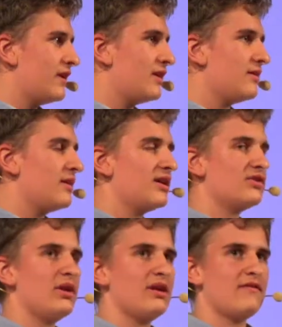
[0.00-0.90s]
in is
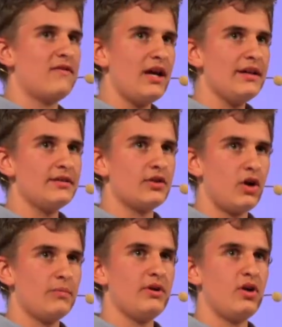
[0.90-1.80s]
only a flat
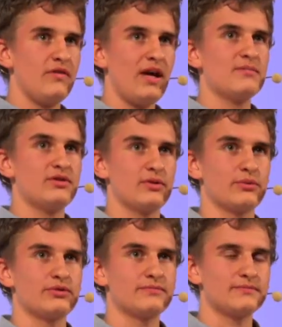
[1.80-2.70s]
copy of
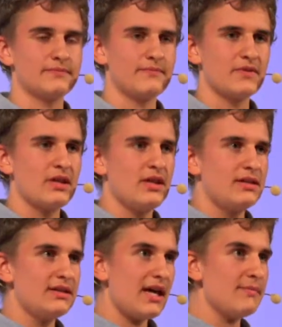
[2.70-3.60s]
absolute.
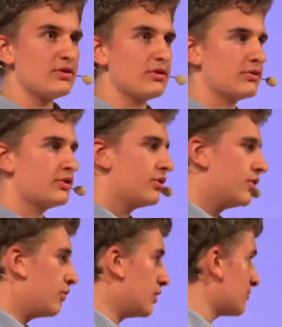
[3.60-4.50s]
This absolute,
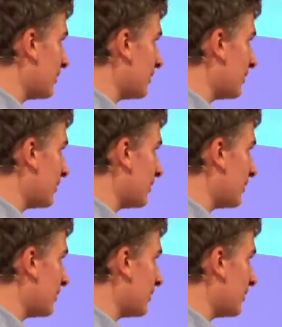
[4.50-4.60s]
which